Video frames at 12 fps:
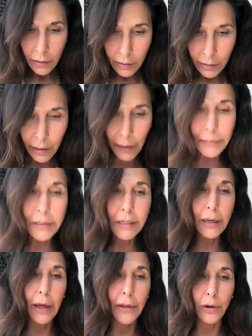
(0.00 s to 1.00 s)
come
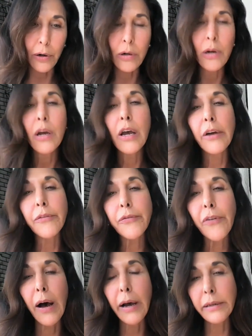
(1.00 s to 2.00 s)
together and
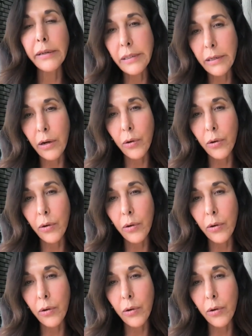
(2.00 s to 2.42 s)
find a